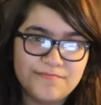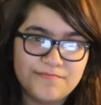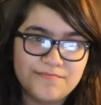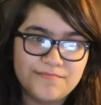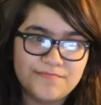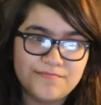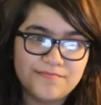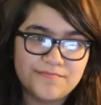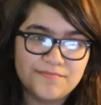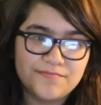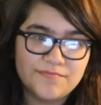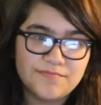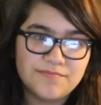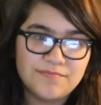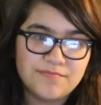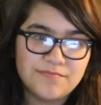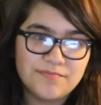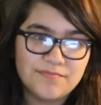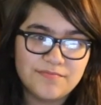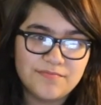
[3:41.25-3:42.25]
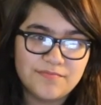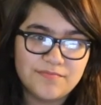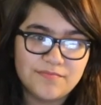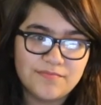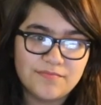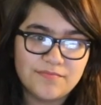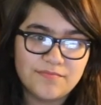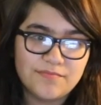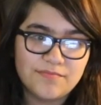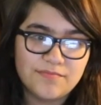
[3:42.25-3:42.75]

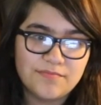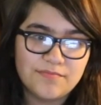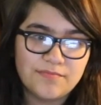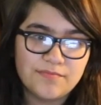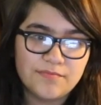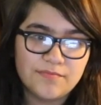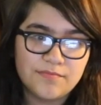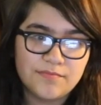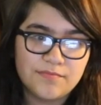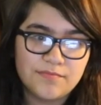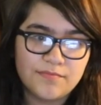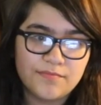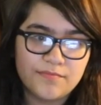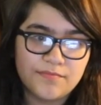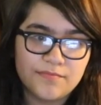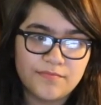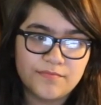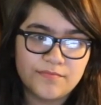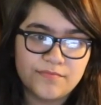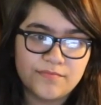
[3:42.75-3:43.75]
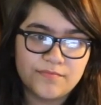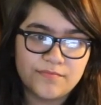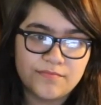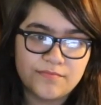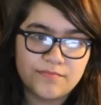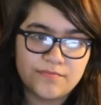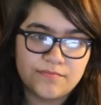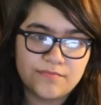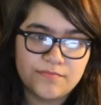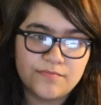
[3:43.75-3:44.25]

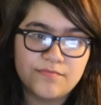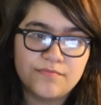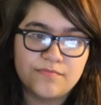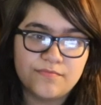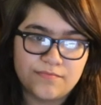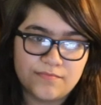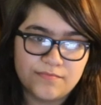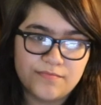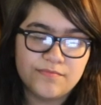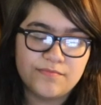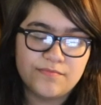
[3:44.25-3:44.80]
(not speaking)